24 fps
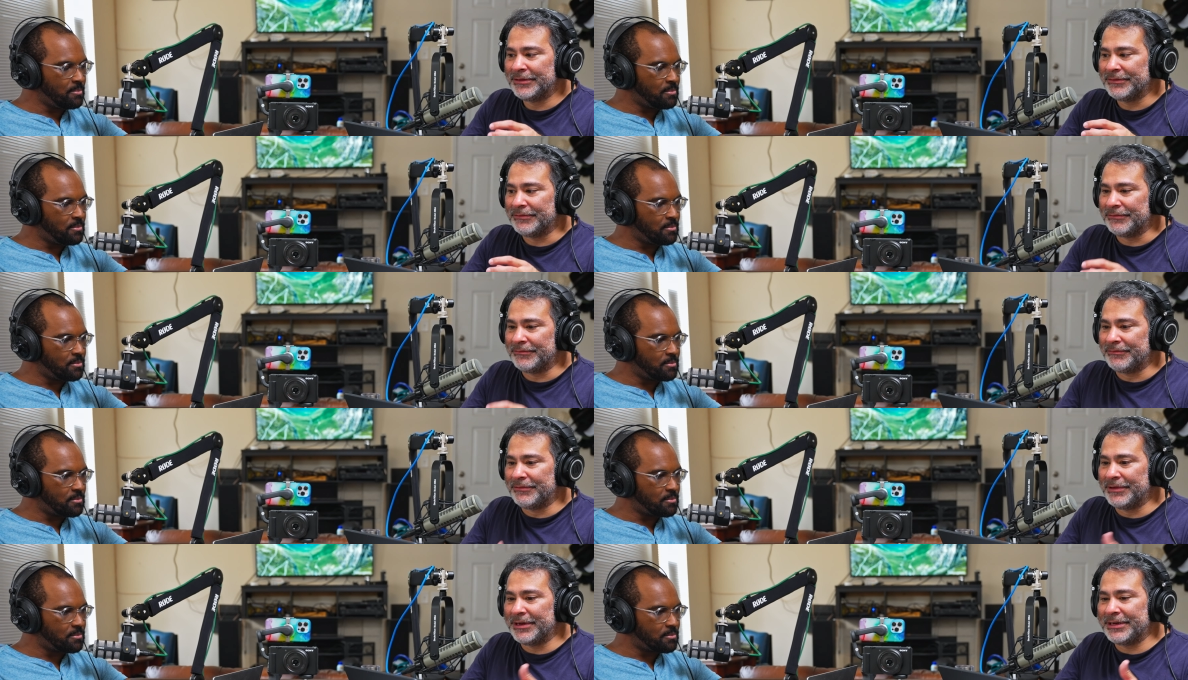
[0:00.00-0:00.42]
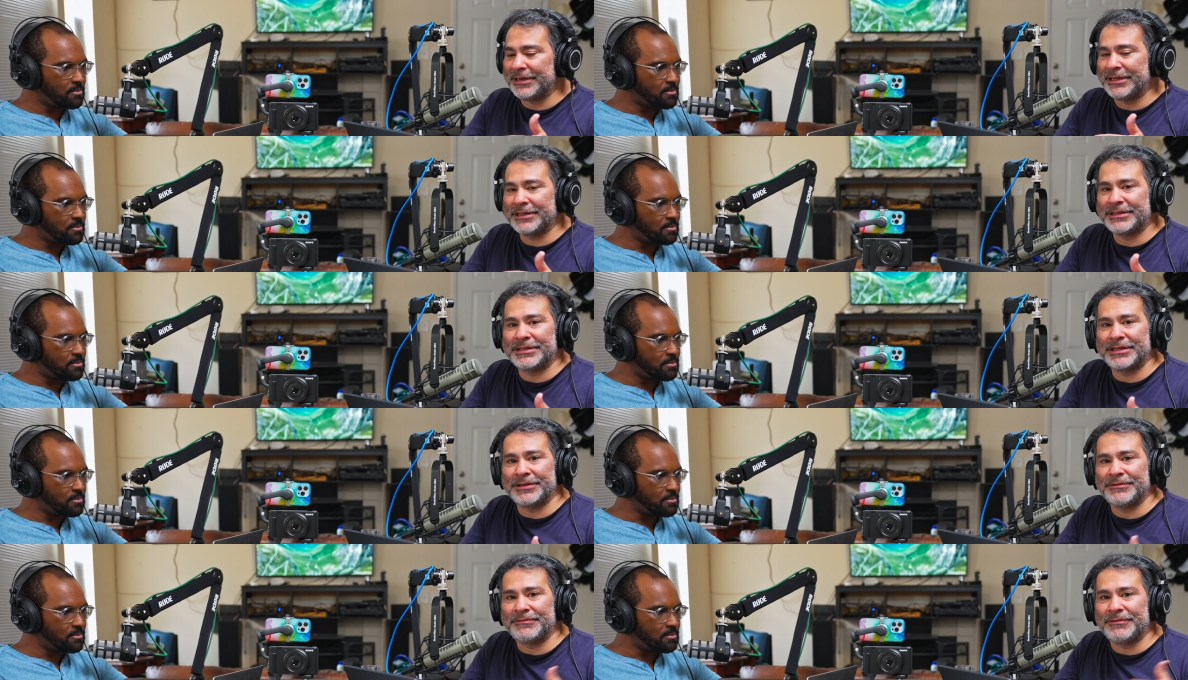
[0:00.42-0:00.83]
Speaker 1: when
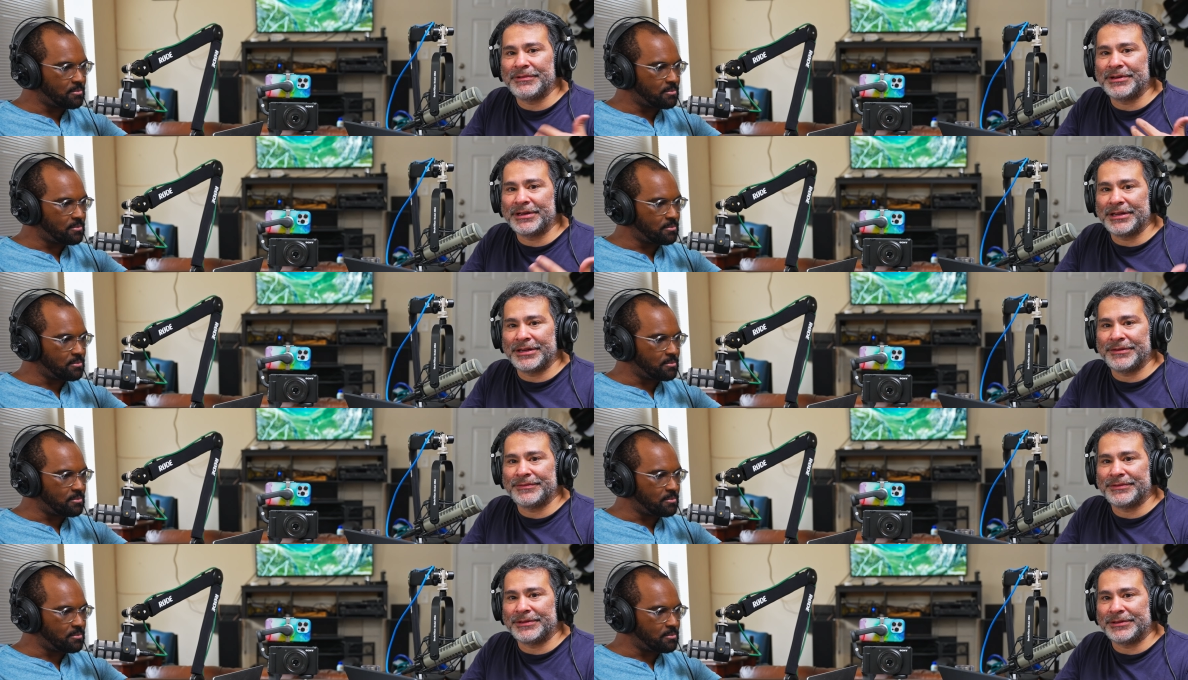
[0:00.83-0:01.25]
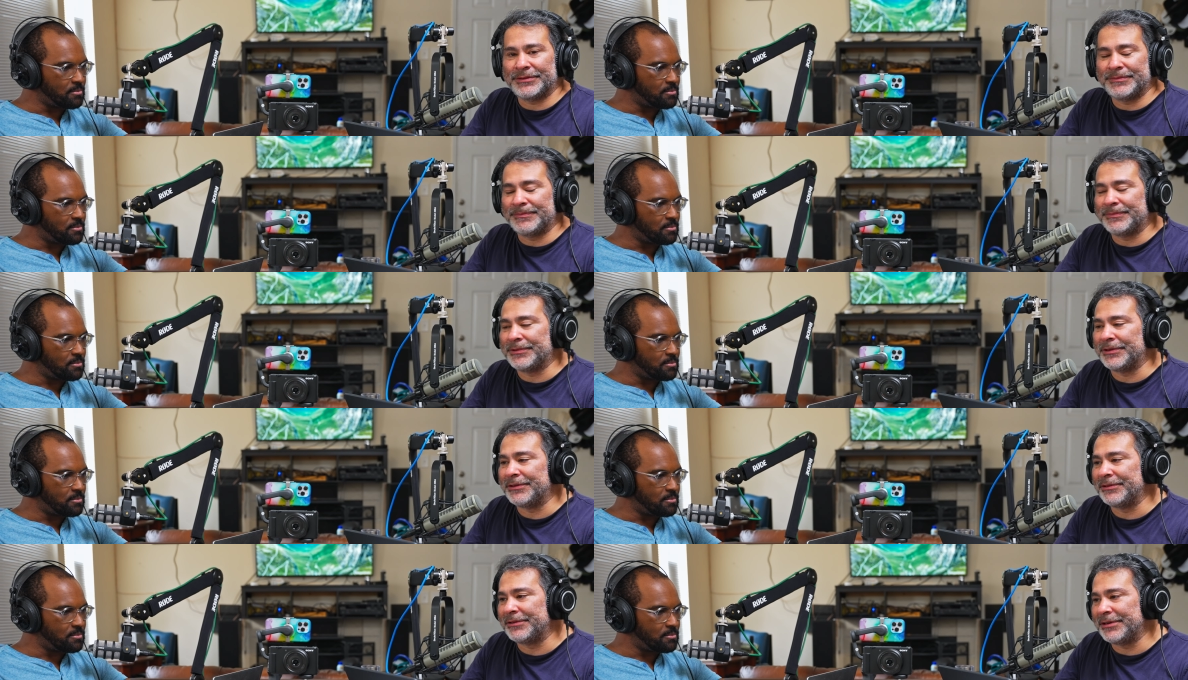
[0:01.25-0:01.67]
it's in whatever
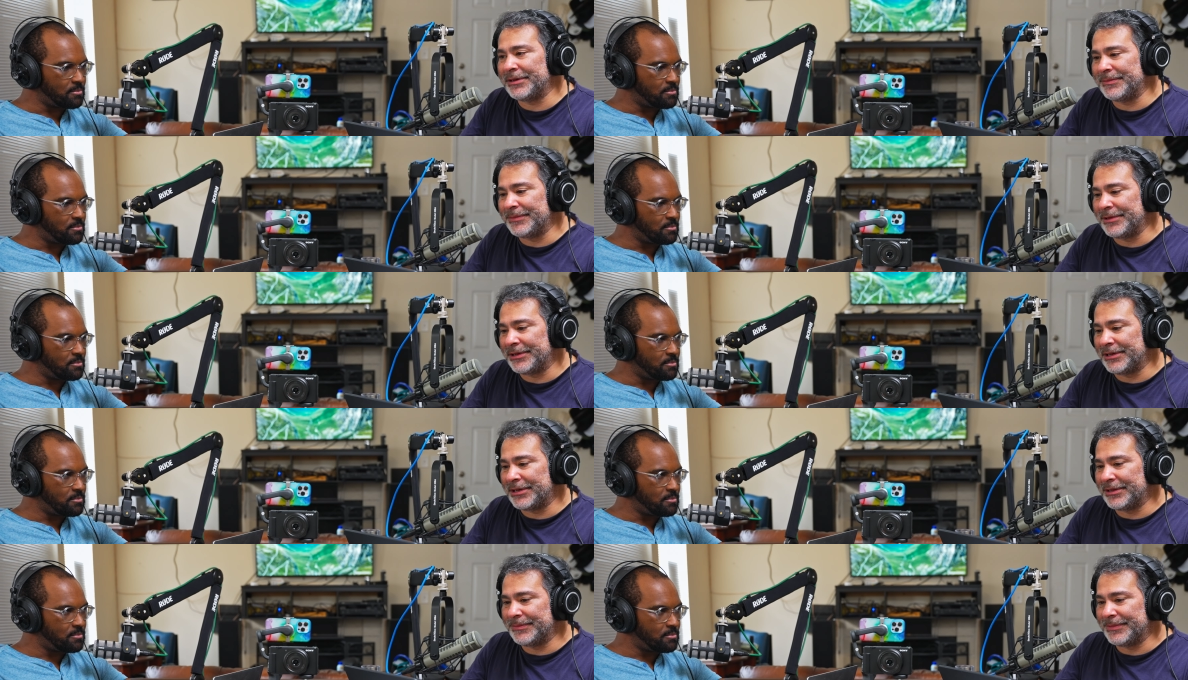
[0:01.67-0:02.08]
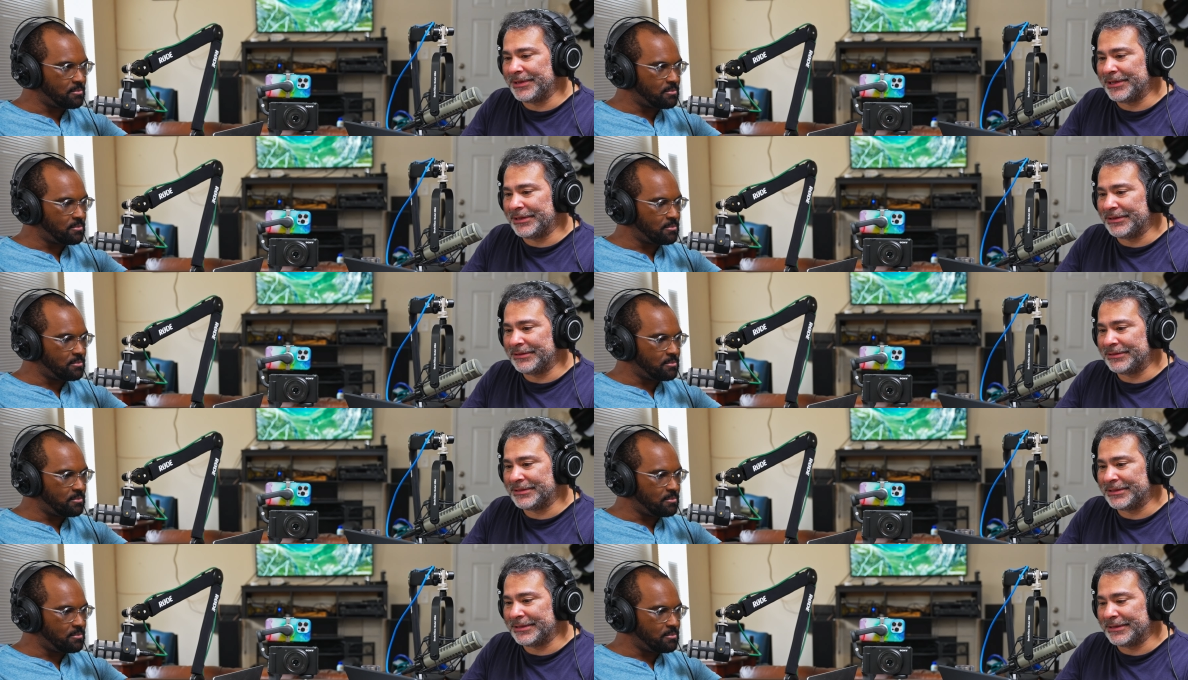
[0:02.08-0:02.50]
program you're going to be
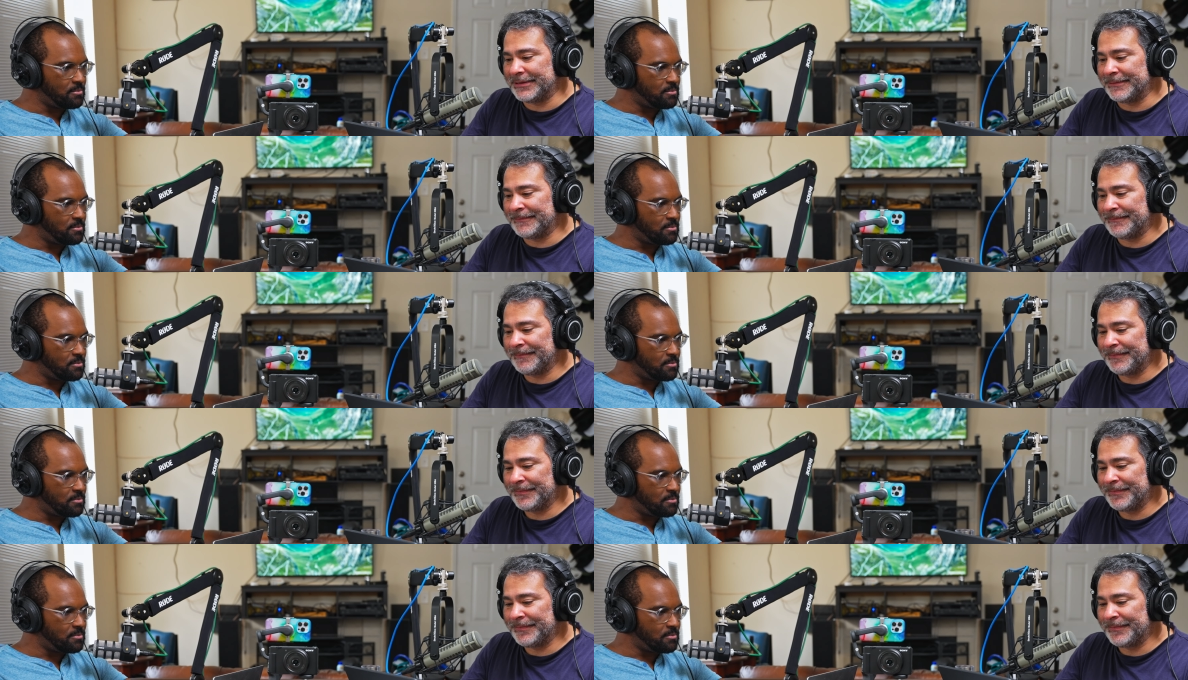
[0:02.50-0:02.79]
using.